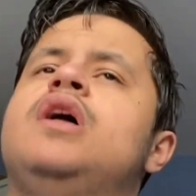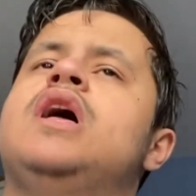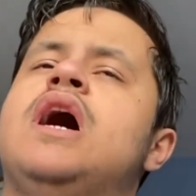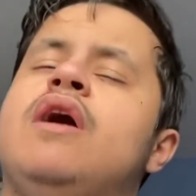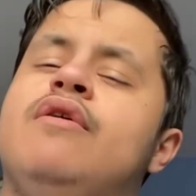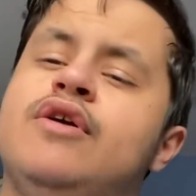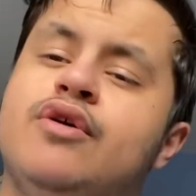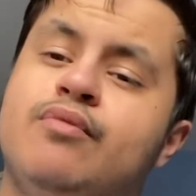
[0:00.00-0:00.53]

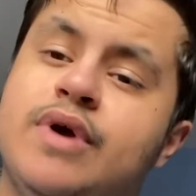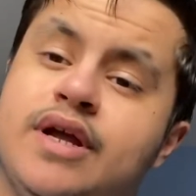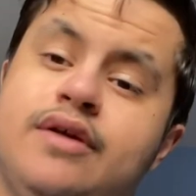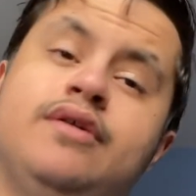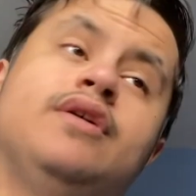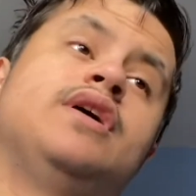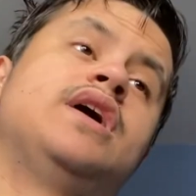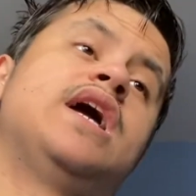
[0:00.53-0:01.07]
out on a wing,
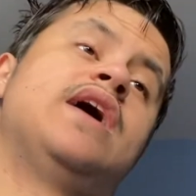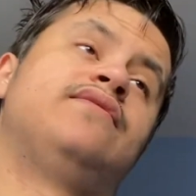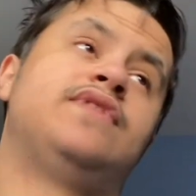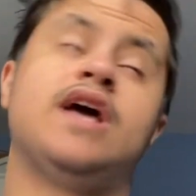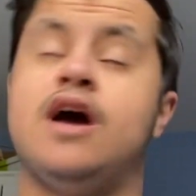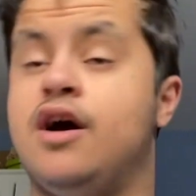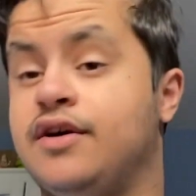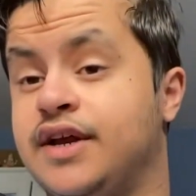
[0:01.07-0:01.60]
if
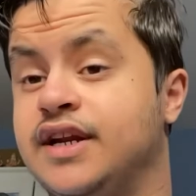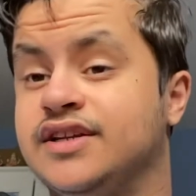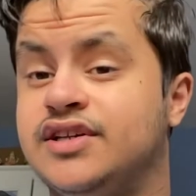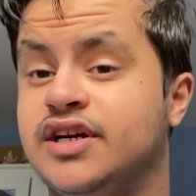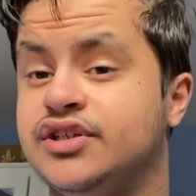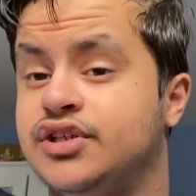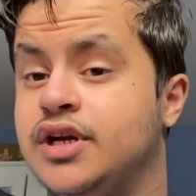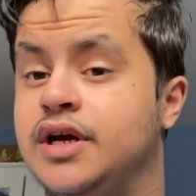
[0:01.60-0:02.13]
they're hugging the
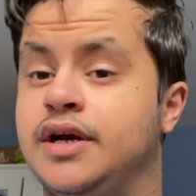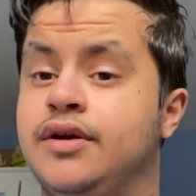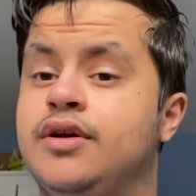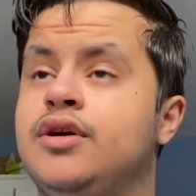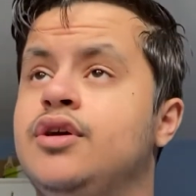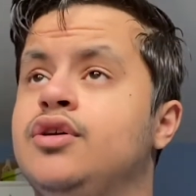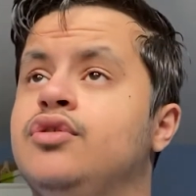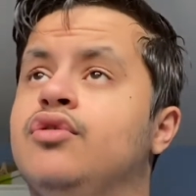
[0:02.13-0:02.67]
touchline,
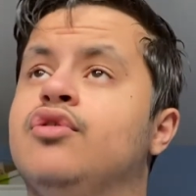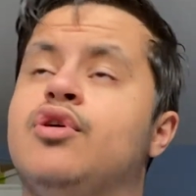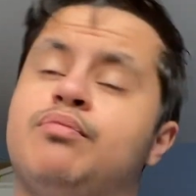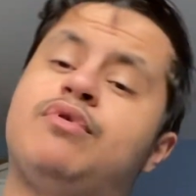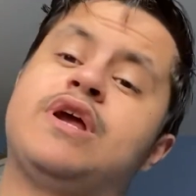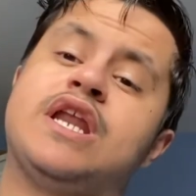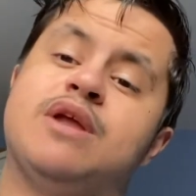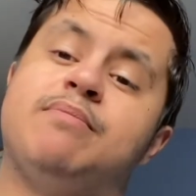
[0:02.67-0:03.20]
you're not
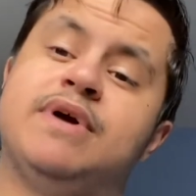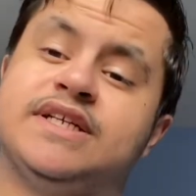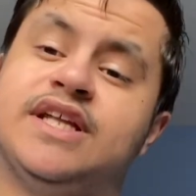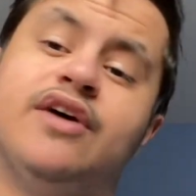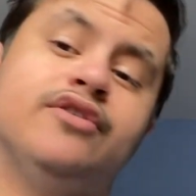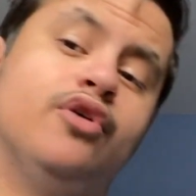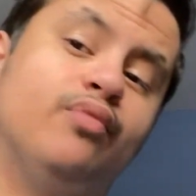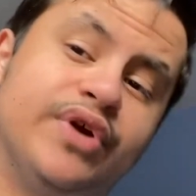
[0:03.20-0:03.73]
bringing the best
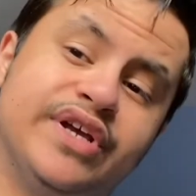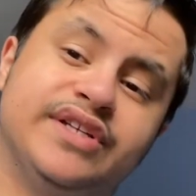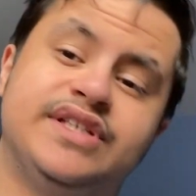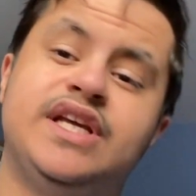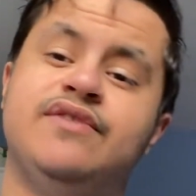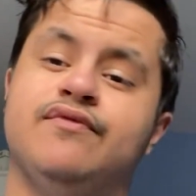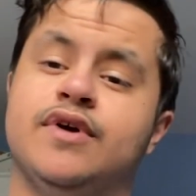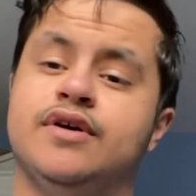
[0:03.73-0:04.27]
out of your wingers
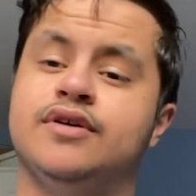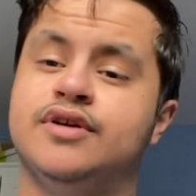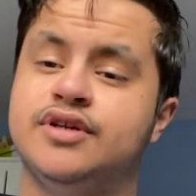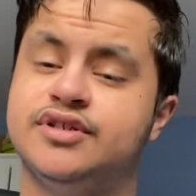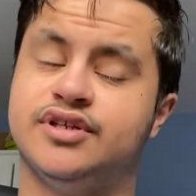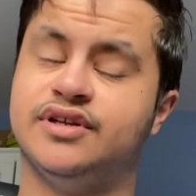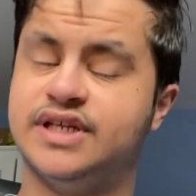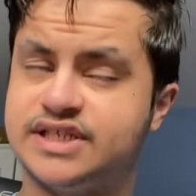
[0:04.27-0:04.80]
either.
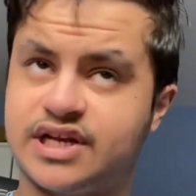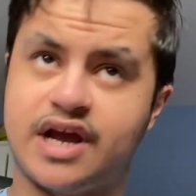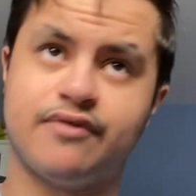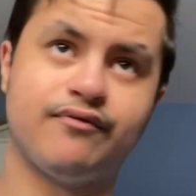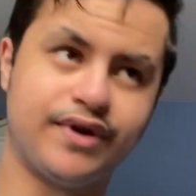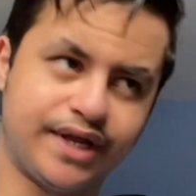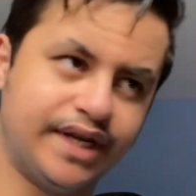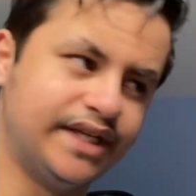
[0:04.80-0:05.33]
So this guy
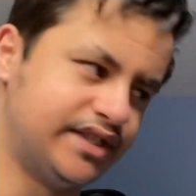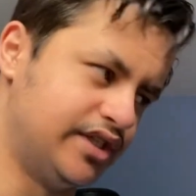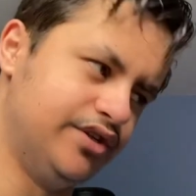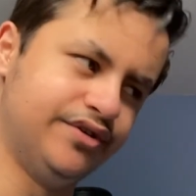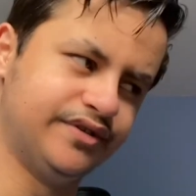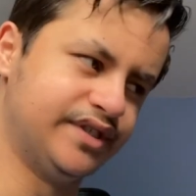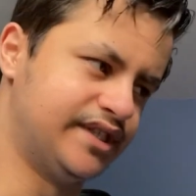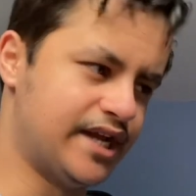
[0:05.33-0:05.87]
really needs to
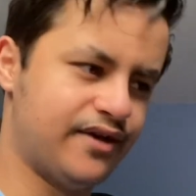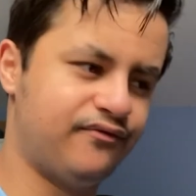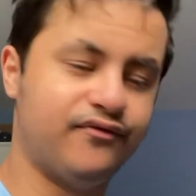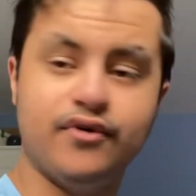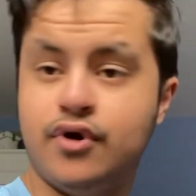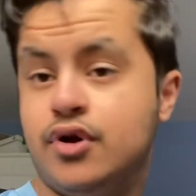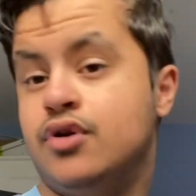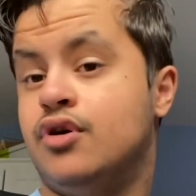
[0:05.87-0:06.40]
use his left
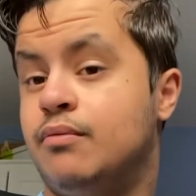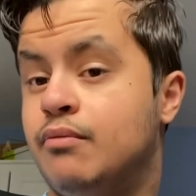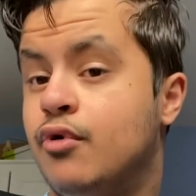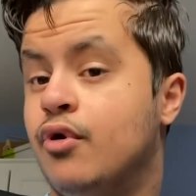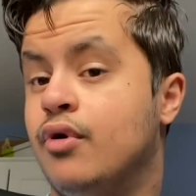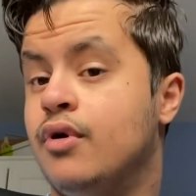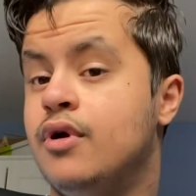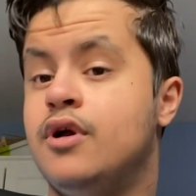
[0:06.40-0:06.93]
foot a lot
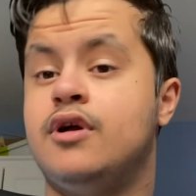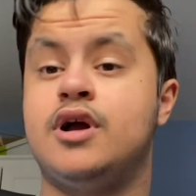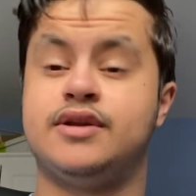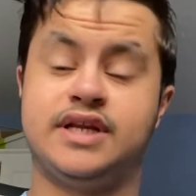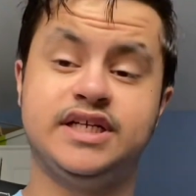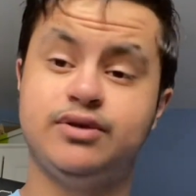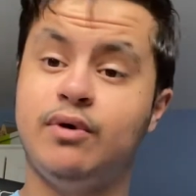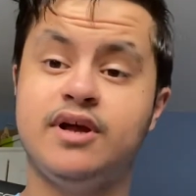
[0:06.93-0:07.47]
more.
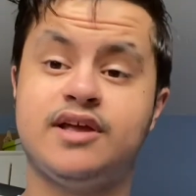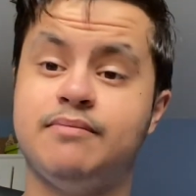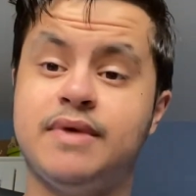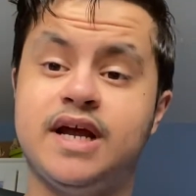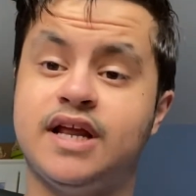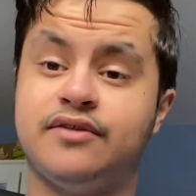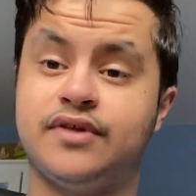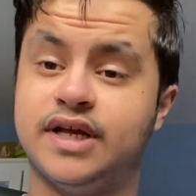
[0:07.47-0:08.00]
This Joaquim
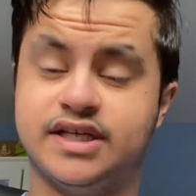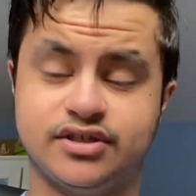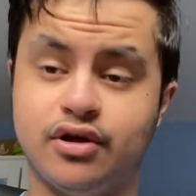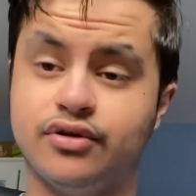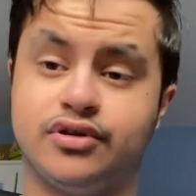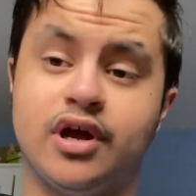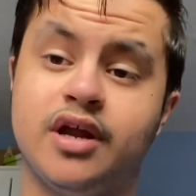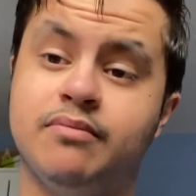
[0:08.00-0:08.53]
Mæhle thing is
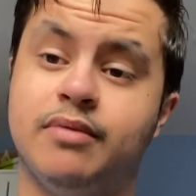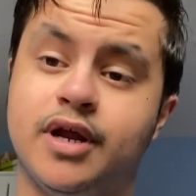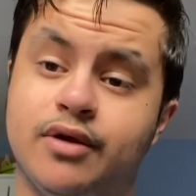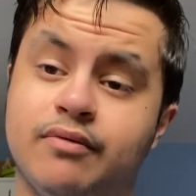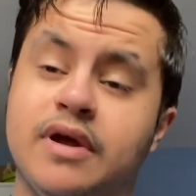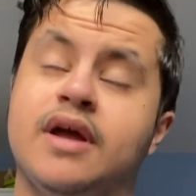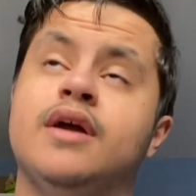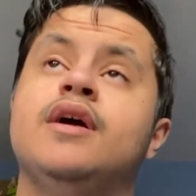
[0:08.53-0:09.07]
not done, by the
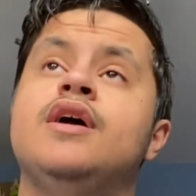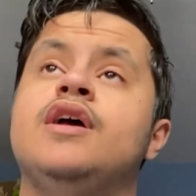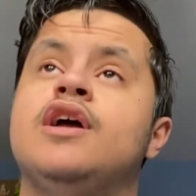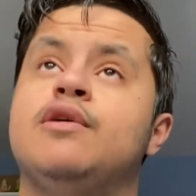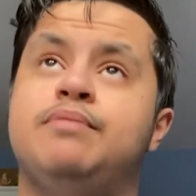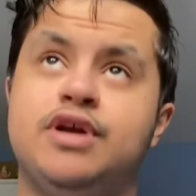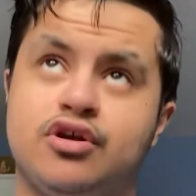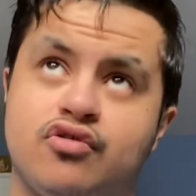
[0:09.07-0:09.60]
way.
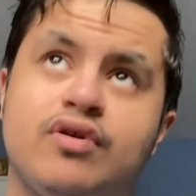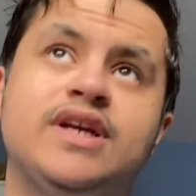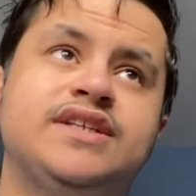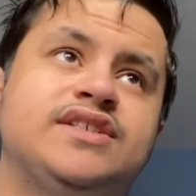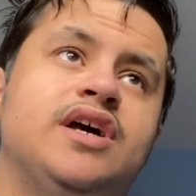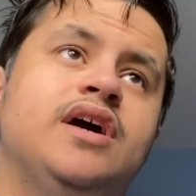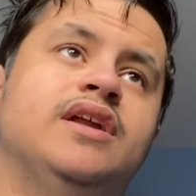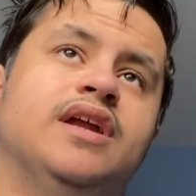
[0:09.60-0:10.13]
It'll be a great
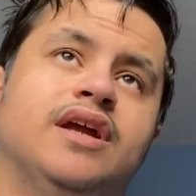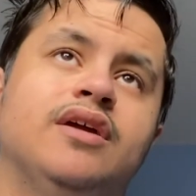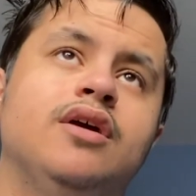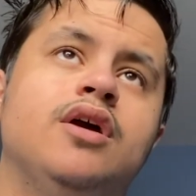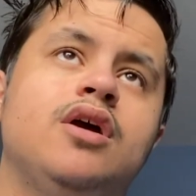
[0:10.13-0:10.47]
signing.